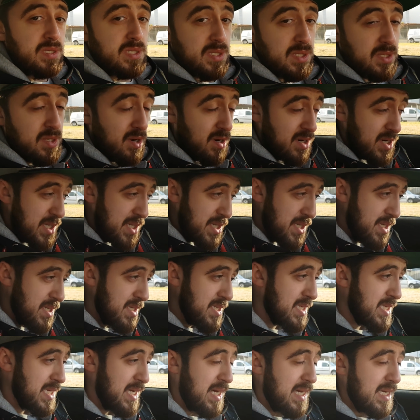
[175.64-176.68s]
stock
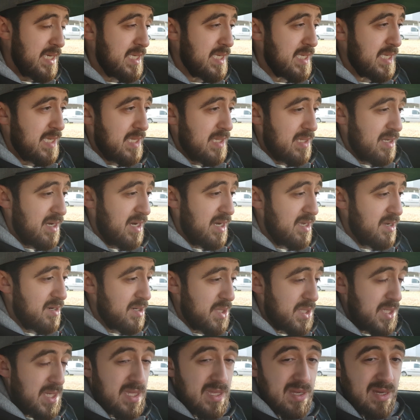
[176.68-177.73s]
size
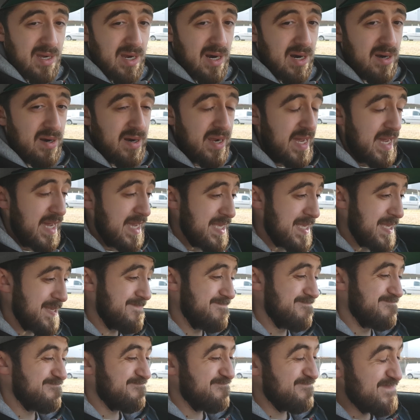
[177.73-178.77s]
tires that the car has,
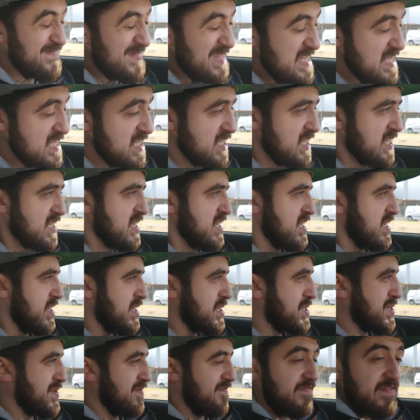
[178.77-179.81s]

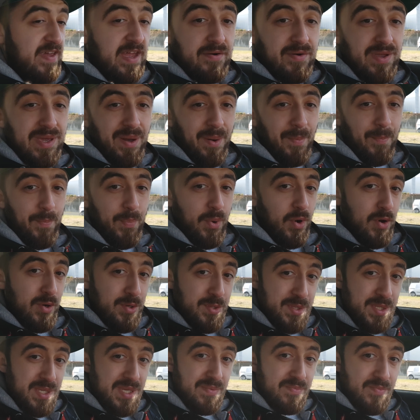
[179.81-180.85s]
it's a very
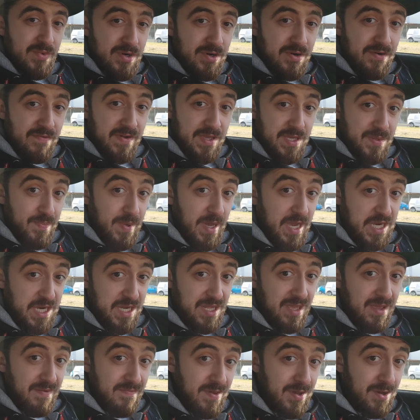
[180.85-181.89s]
ballsy move,
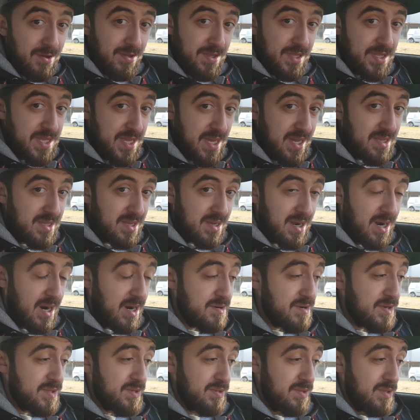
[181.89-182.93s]
especially if you're gonna take the
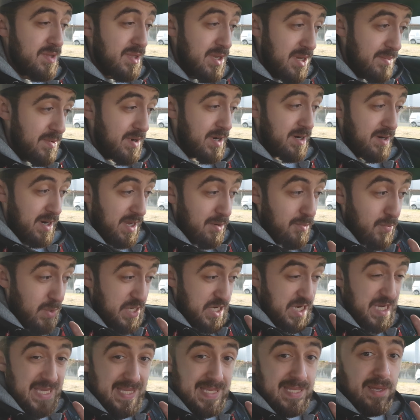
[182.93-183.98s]
car out on the Nürburgring,
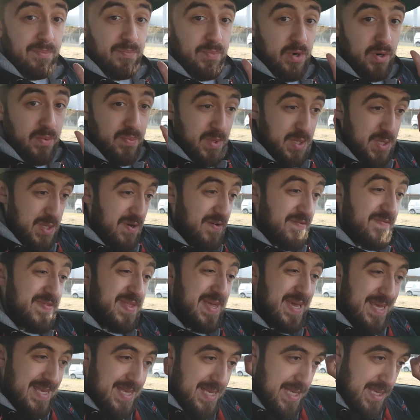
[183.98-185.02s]
which is the purpose of
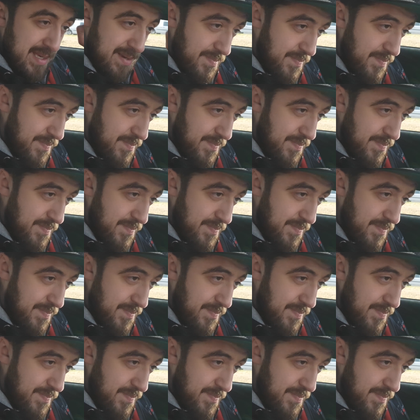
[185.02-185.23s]
this